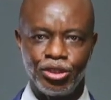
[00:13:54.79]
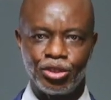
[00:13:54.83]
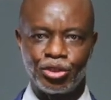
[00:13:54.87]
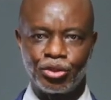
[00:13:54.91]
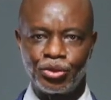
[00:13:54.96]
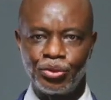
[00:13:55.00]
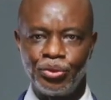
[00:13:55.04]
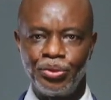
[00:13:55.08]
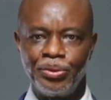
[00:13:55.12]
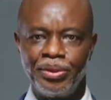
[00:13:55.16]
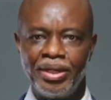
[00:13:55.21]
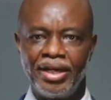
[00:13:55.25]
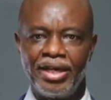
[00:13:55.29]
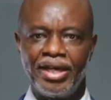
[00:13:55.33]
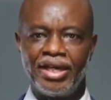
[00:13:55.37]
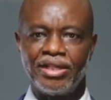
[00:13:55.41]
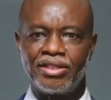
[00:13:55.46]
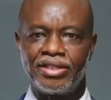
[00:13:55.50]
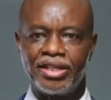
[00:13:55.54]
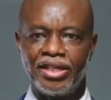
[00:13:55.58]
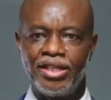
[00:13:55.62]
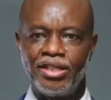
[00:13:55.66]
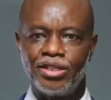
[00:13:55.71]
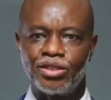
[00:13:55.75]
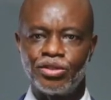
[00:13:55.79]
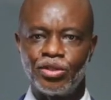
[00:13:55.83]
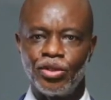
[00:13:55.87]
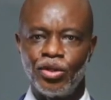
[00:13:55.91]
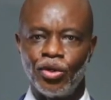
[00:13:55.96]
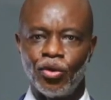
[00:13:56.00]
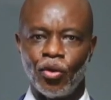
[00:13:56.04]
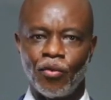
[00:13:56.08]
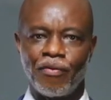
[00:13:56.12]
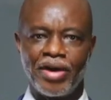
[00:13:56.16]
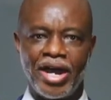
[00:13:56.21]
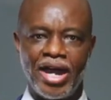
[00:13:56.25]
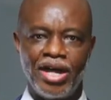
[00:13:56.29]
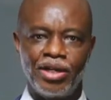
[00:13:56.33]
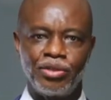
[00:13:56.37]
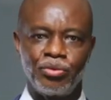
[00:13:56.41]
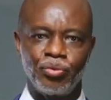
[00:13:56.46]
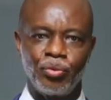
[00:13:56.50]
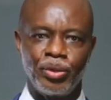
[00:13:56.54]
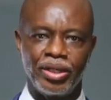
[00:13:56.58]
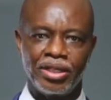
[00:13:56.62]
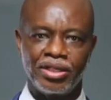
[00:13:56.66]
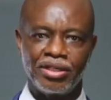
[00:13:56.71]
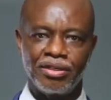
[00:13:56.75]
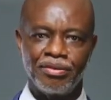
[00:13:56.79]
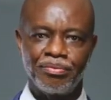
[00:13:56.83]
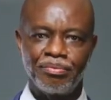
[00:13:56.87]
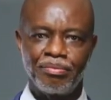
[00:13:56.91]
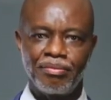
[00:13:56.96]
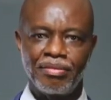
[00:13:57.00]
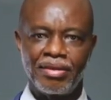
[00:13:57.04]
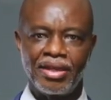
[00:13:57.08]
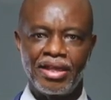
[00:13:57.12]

through a dint of hard work,